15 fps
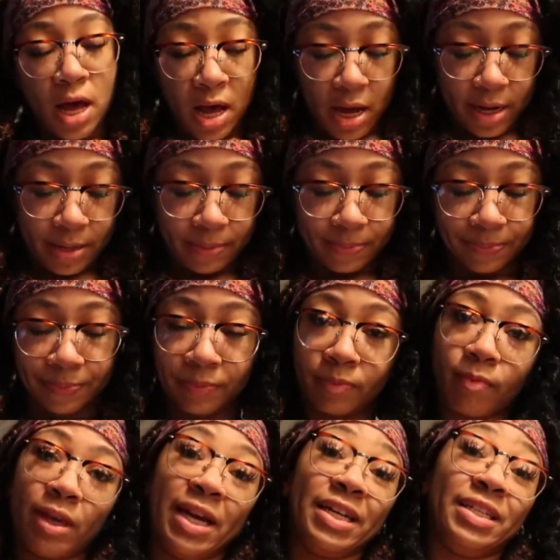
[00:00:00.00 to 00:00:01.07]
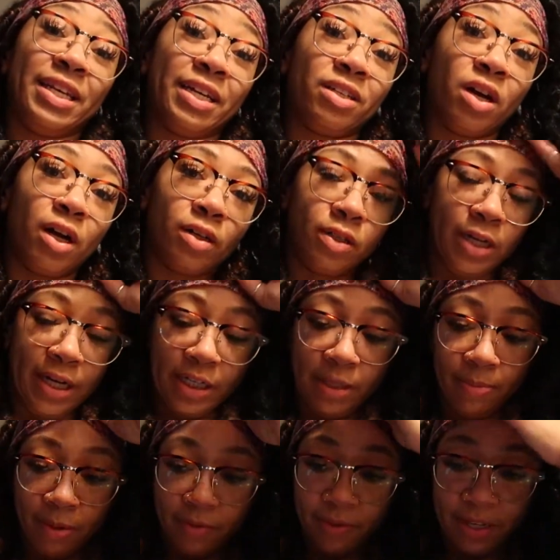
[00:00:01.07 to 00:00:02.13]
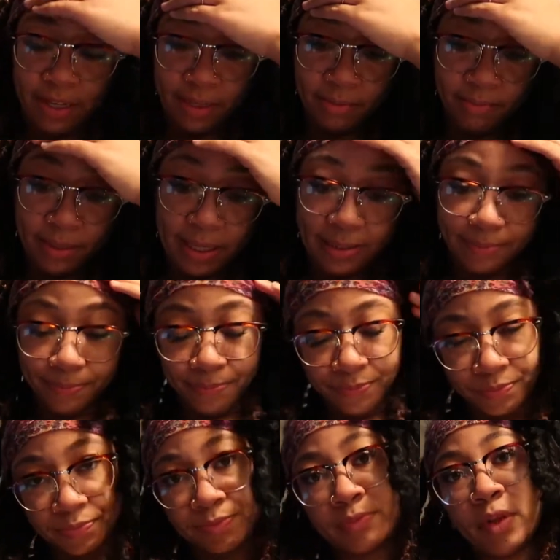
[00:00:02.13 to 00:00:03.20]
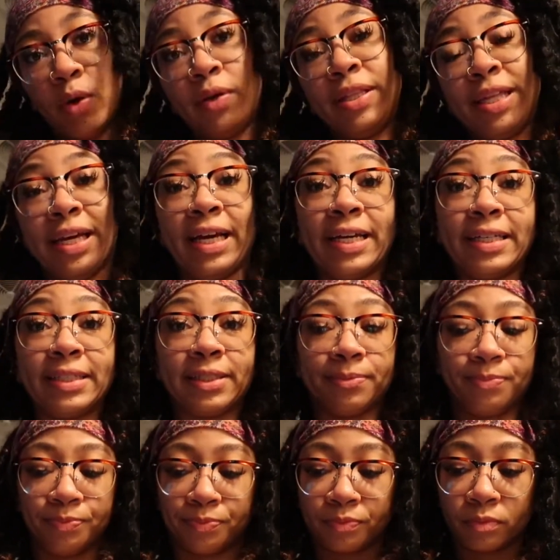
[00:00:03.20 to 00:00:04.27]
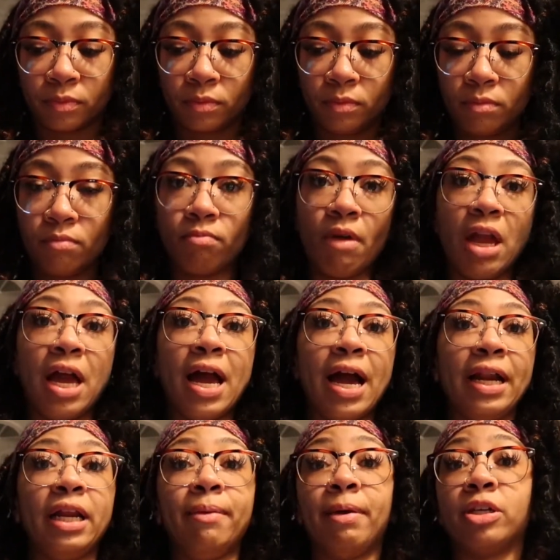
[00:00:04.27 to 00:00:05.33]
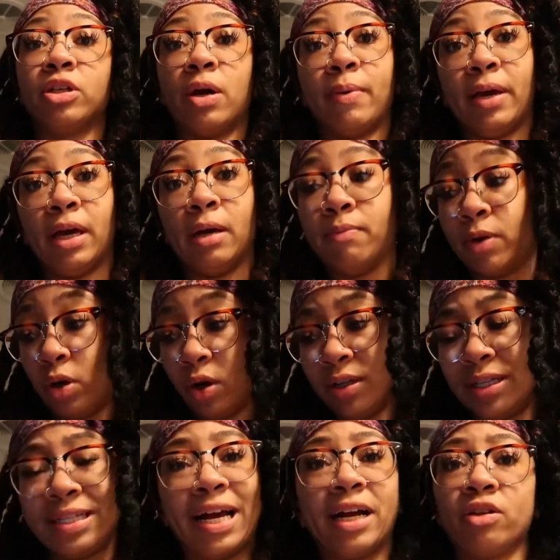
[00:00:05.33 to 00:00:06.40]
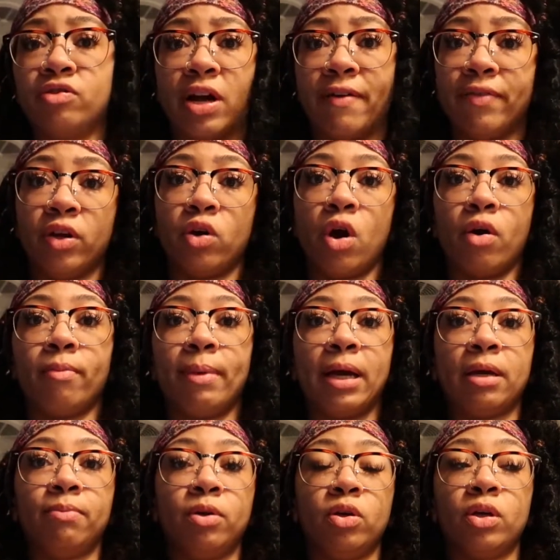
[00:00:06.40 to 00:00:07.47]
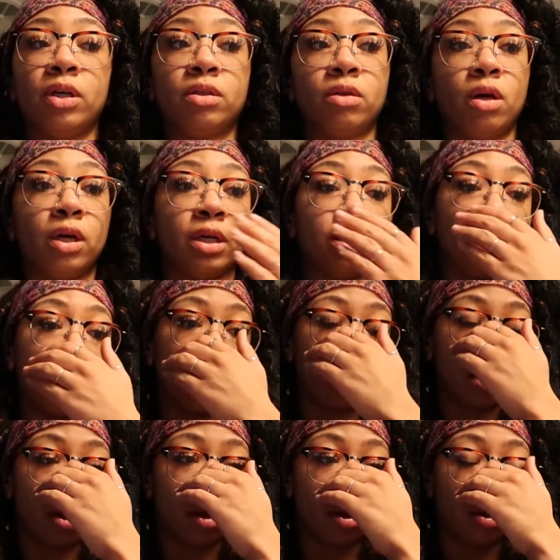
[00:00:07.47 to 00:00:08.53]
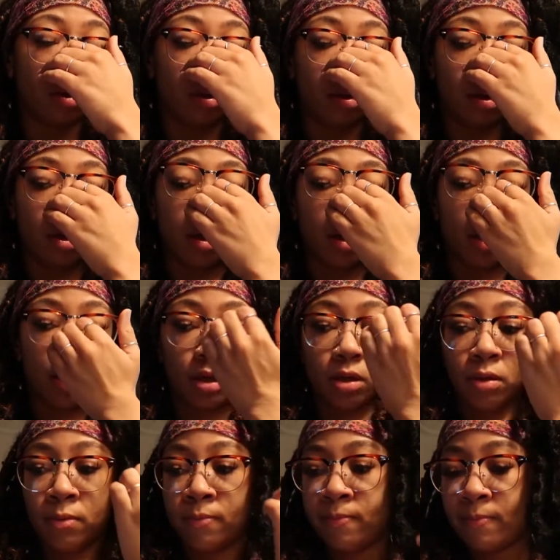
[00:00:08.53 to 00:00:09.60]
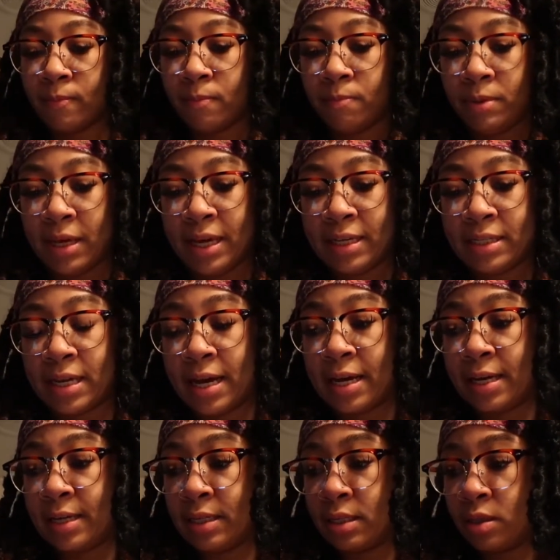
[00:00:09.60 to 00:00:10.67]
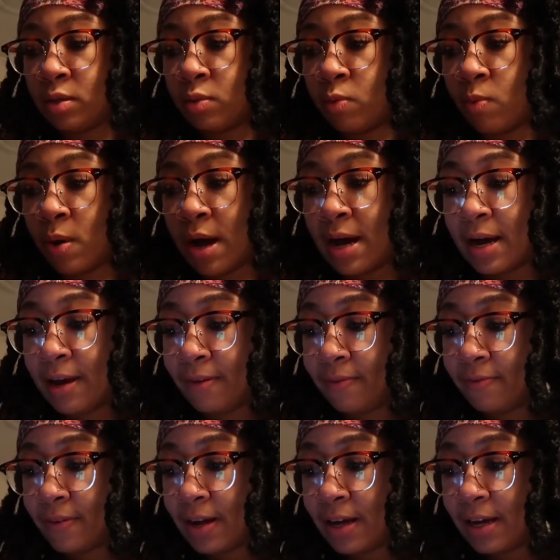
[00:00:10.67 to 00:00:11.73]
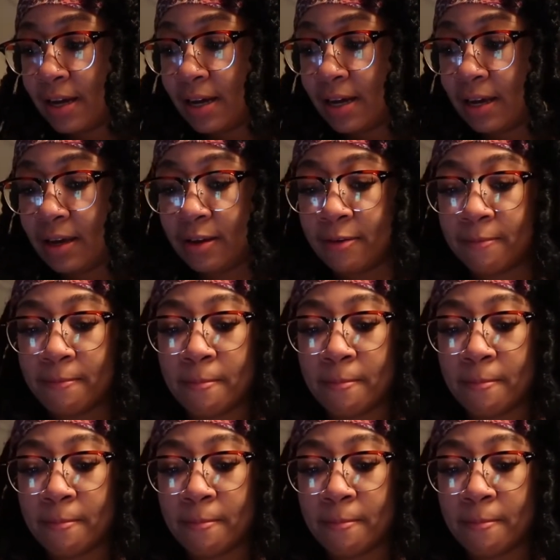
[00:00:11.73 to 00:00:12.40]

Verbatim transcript: um and TikTok so that should be fun but the only thing is I need to make sure I wake up. Regardless, I could drive in a car at my computer as long as like the place has Wi-Fi